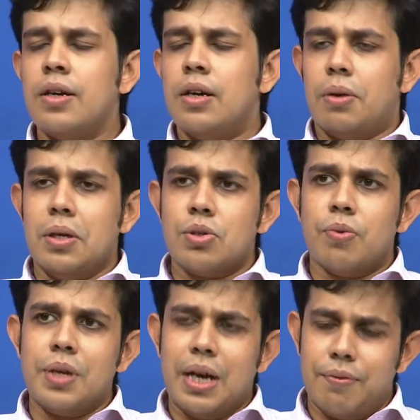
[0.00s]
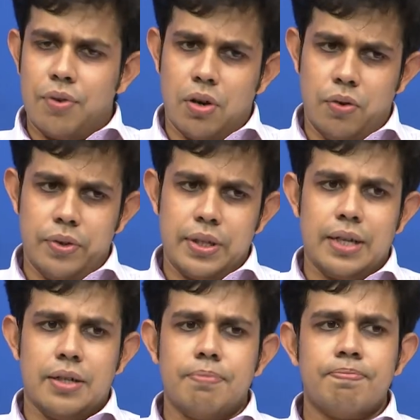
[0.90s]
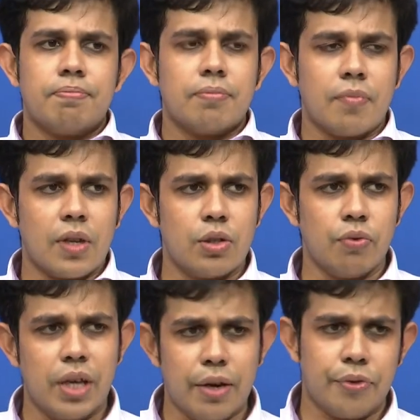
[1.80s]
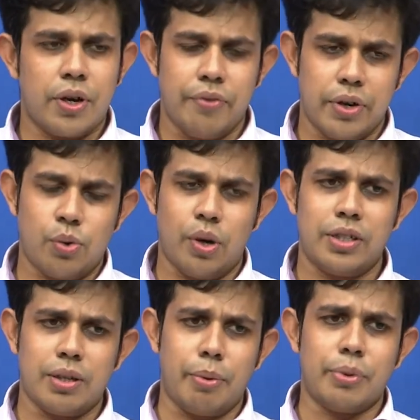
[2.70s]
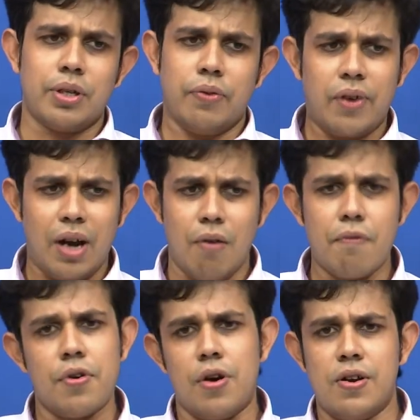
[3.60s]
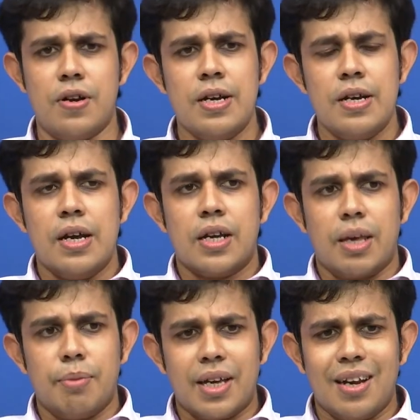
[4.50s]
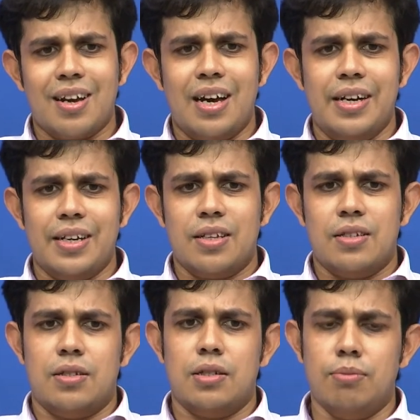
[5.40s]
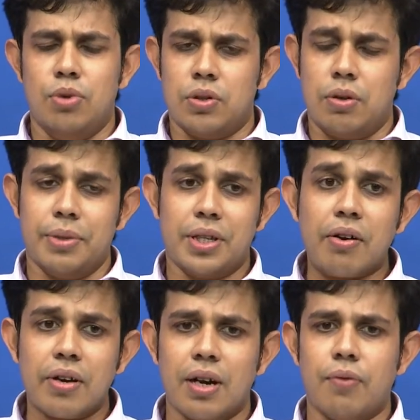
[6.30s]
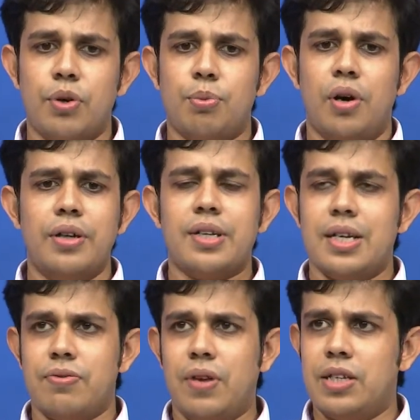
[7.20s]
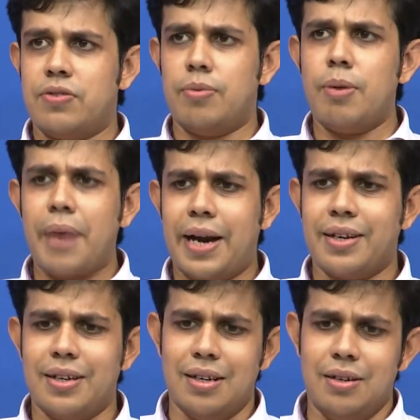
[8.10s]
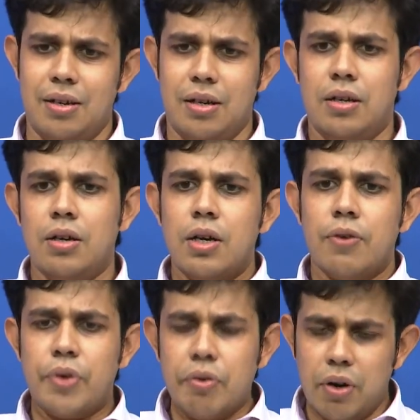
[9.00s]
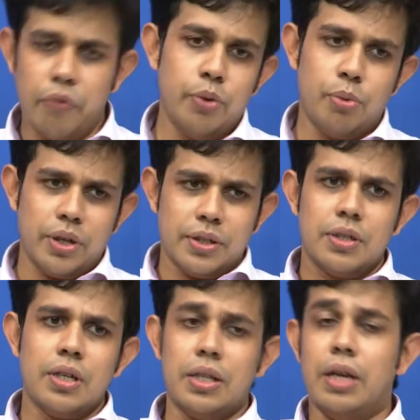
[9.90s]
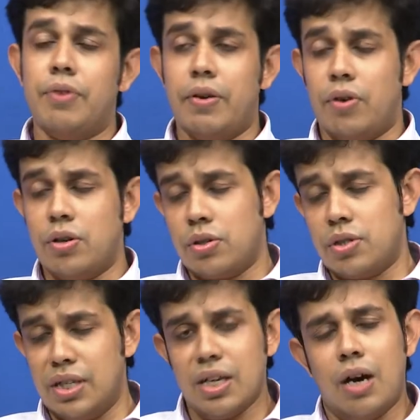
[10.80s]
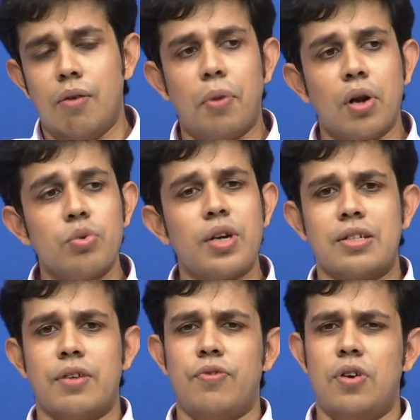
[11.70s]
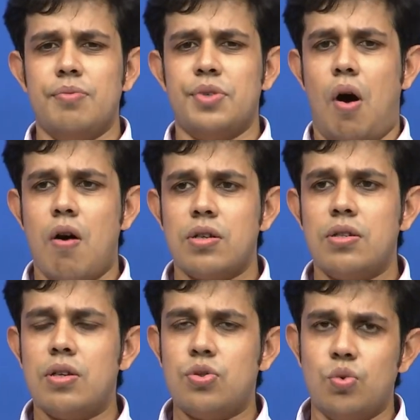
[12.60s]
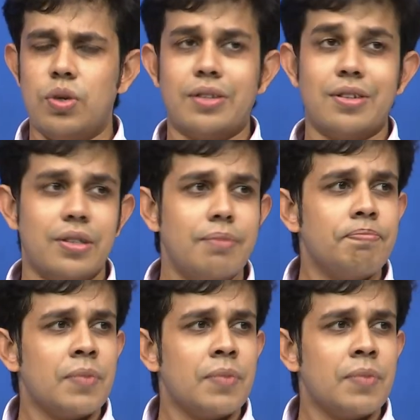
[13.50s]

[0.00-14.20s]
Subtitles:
Okay, so we have gone over that. So we have covered quite some amount of ground on chemical kinetics, both from a theoretical viewpoint as well as from a practical fuel viewpoint, and then we have also seen how pollutants are formed, NOx, soot, etc.,